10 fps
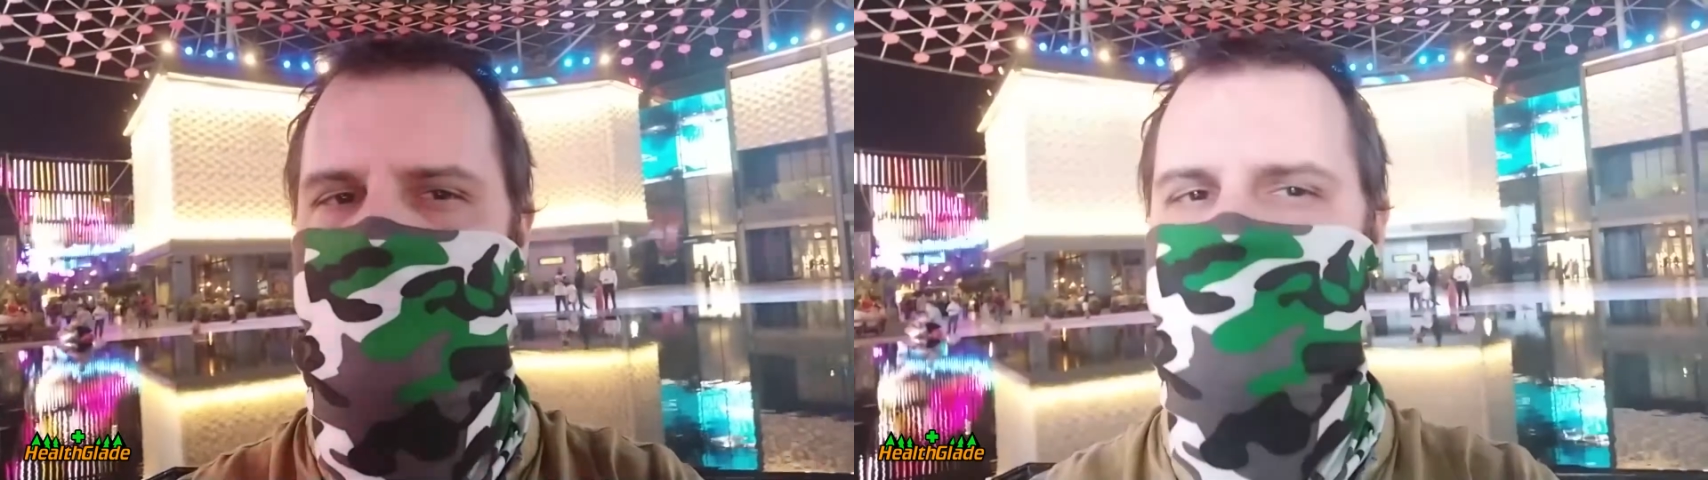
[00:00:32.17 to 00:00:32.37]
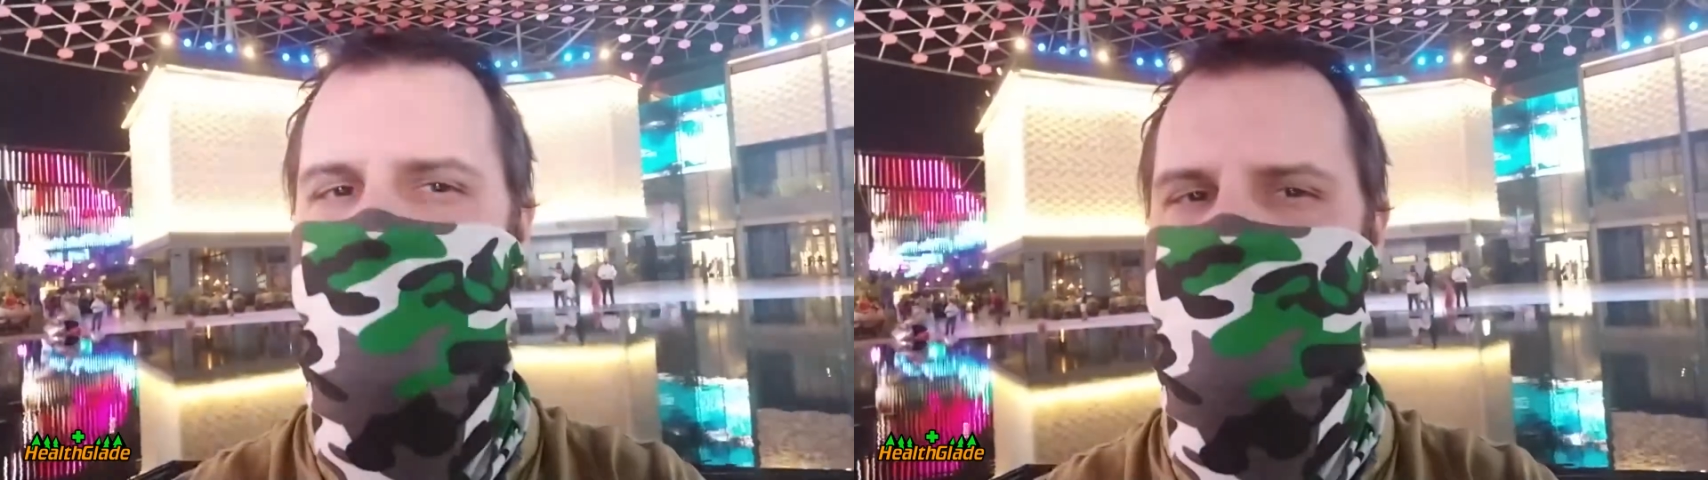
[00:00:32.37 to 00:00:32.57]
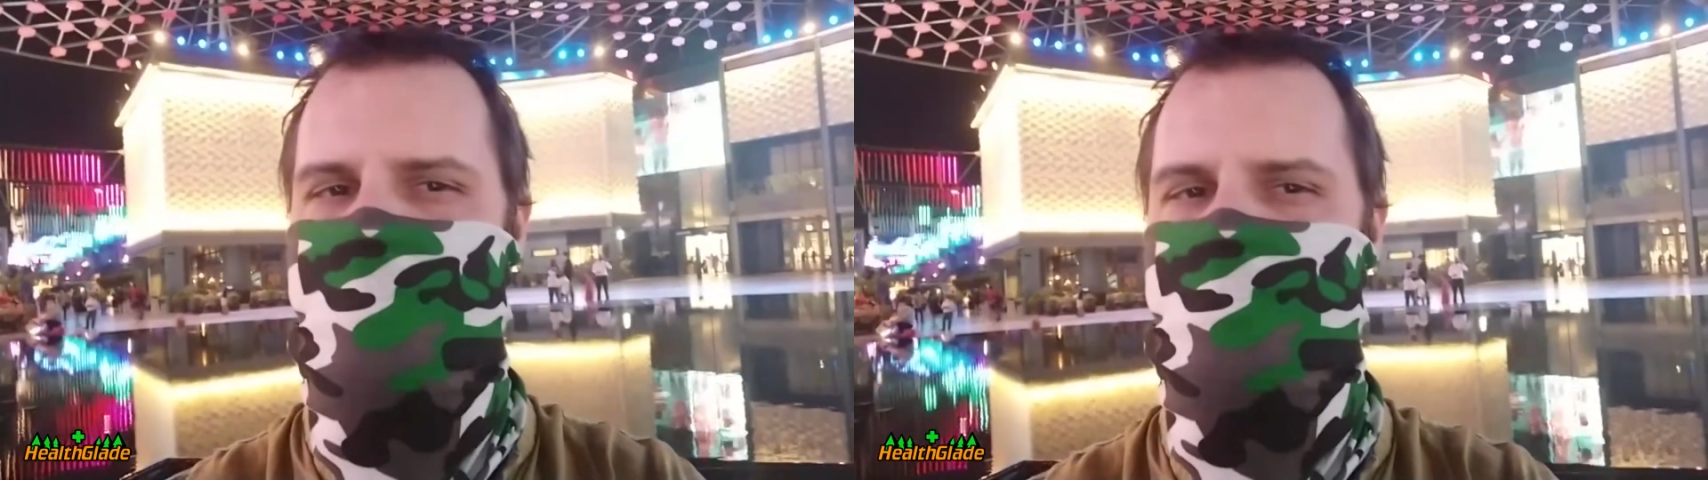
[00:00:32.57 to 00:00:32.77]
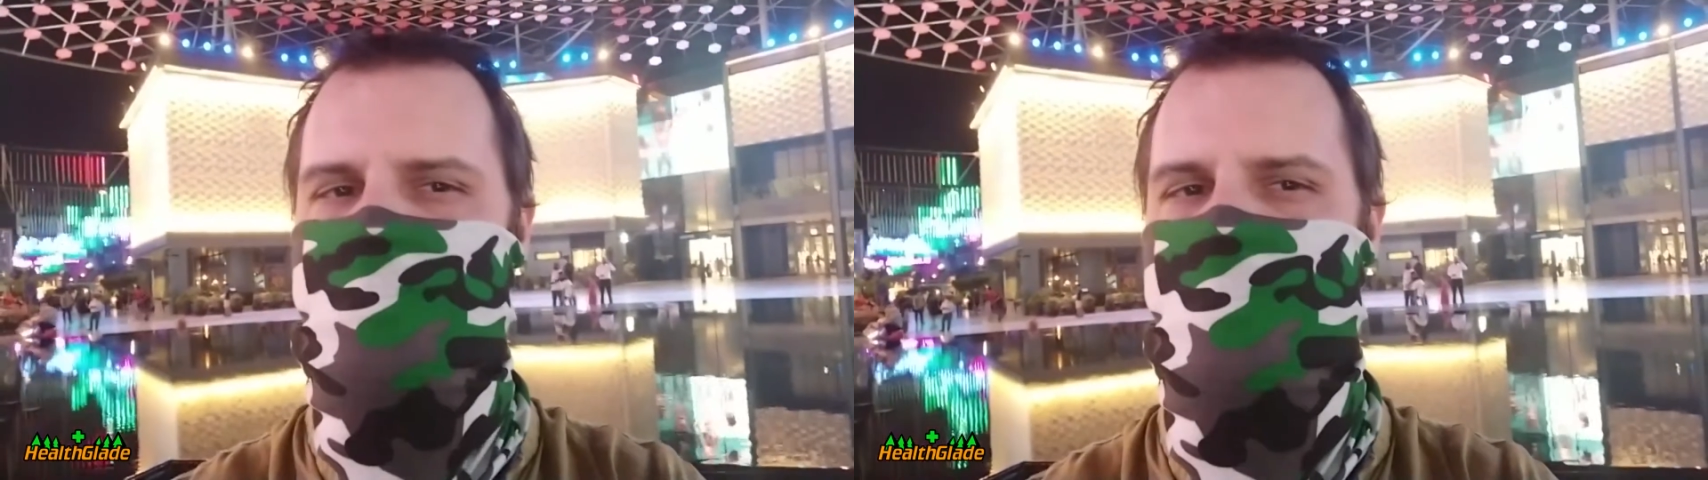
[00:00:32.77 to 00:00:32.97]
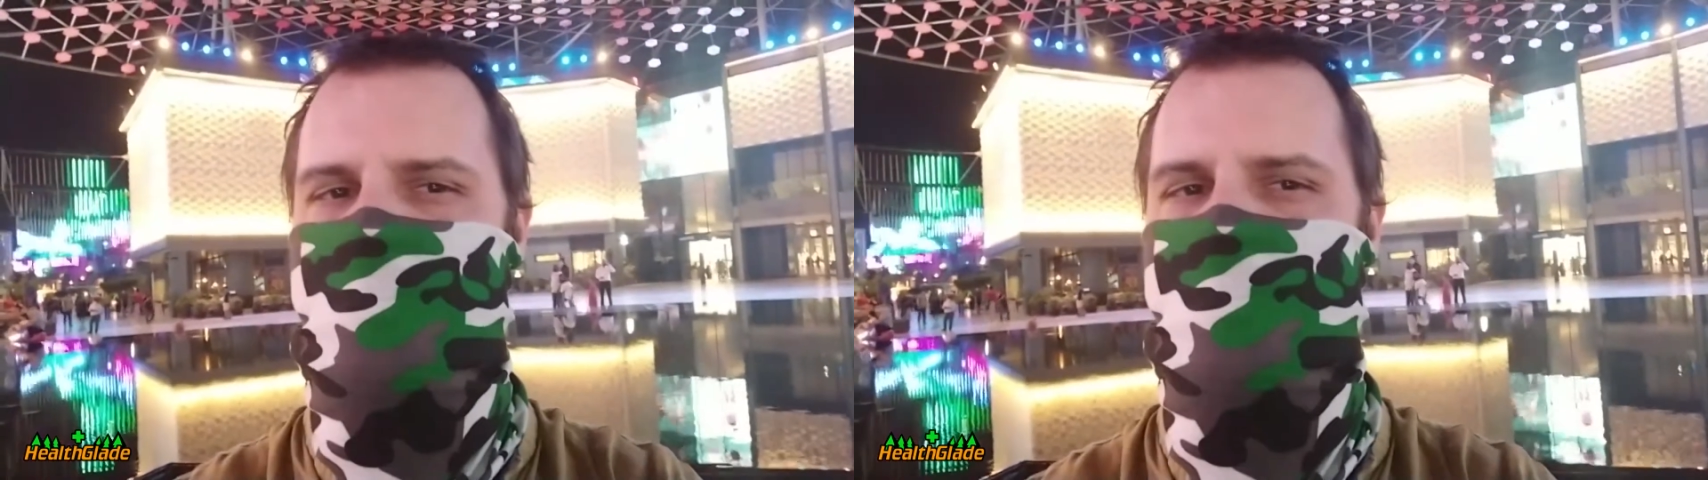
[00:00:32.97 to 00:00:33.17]
A study in the
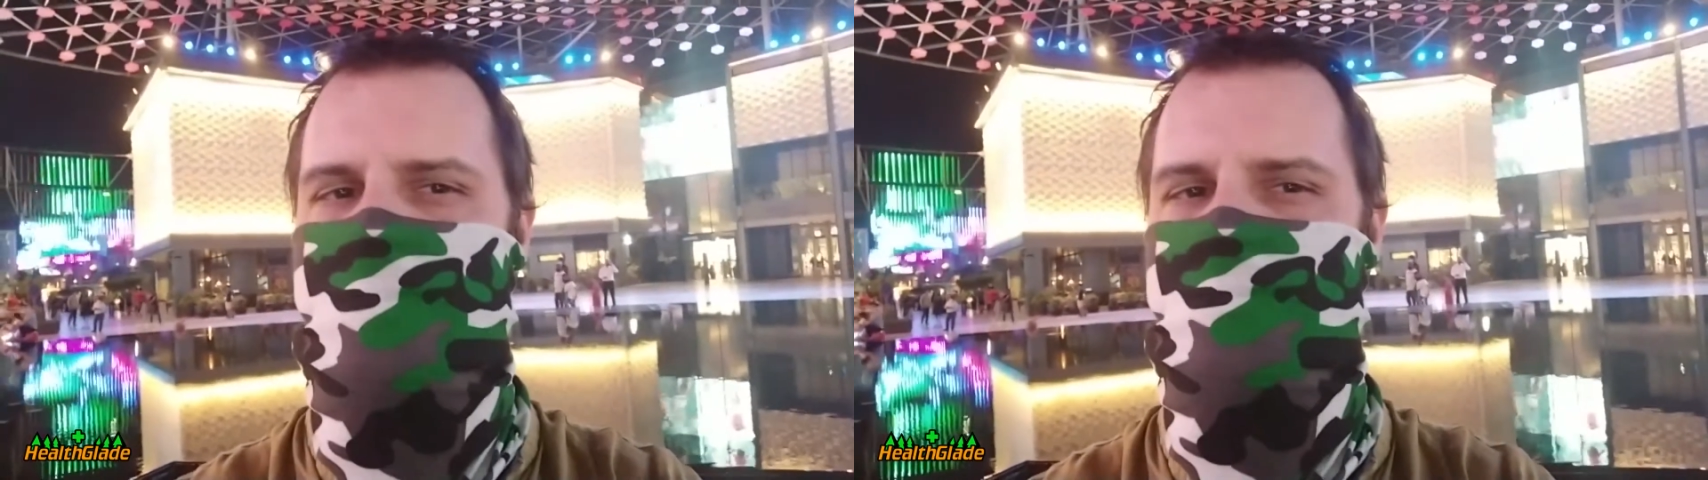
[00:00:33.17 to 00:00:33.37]
Journal of